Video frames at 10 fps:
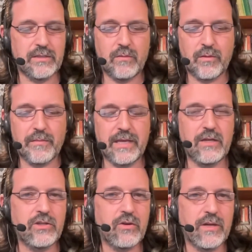when we're making
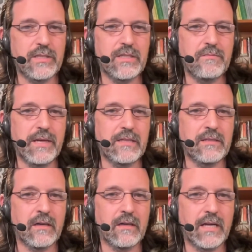choices based
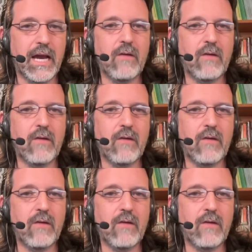on how